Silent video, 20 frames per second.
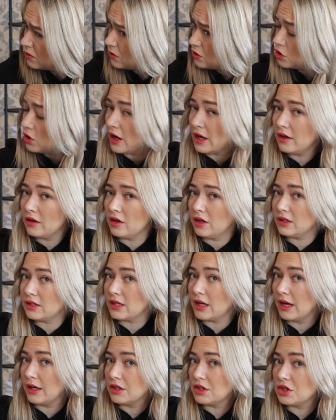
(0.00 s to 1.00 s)
Try to not
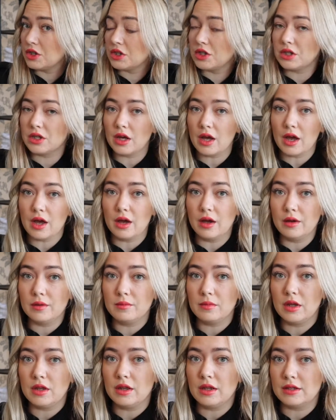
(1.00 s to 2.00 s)
touch
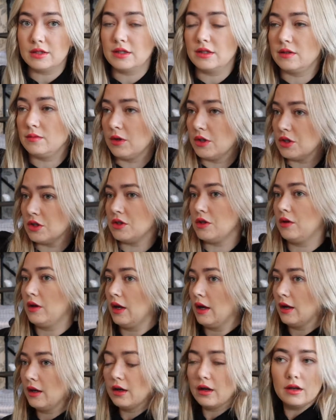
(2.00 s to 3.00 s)
this as much as you
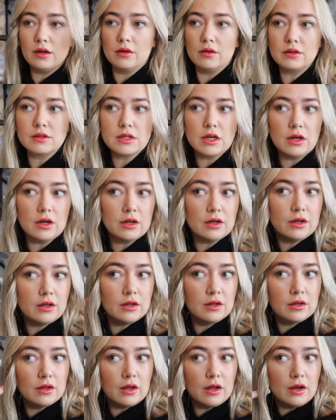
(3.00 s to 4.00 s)
can. I know it's hard,
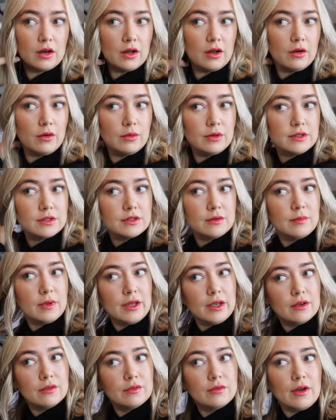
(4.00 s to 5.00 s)
and I always am
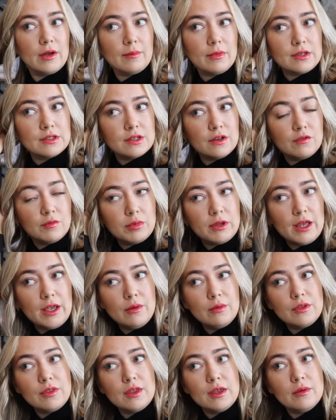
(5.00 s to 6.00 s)
like find myself
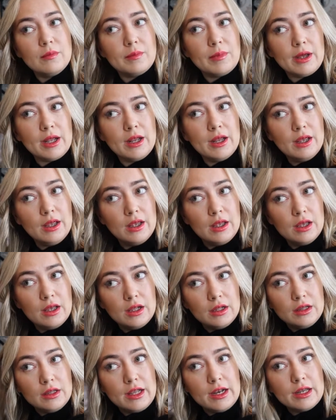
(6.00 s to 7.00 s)
playing with it, but
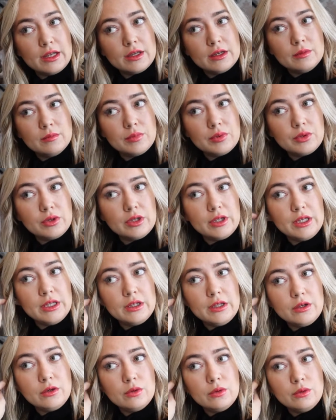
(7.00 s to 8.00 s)
let it
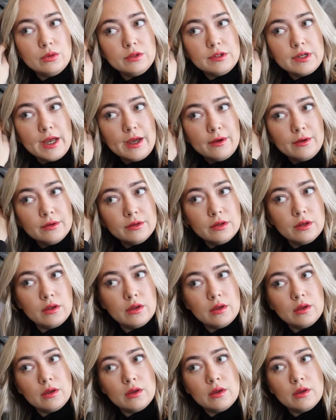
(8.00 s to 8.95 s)
completely cool down